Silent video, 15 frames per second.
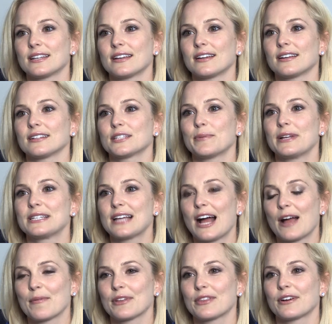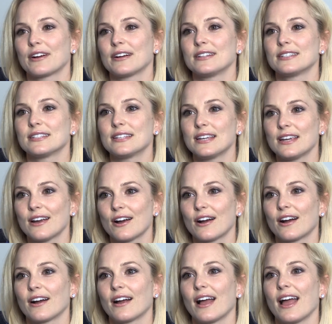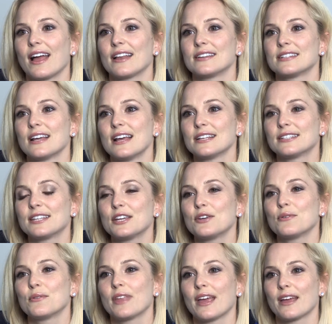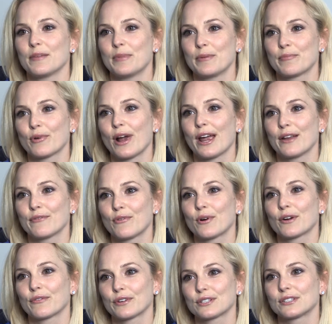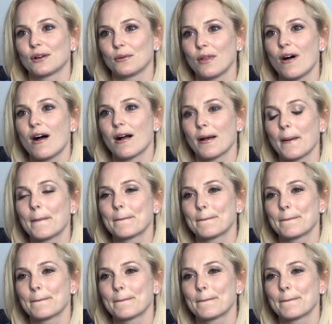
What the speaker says: to spend time with her and see who they had been praying for so long.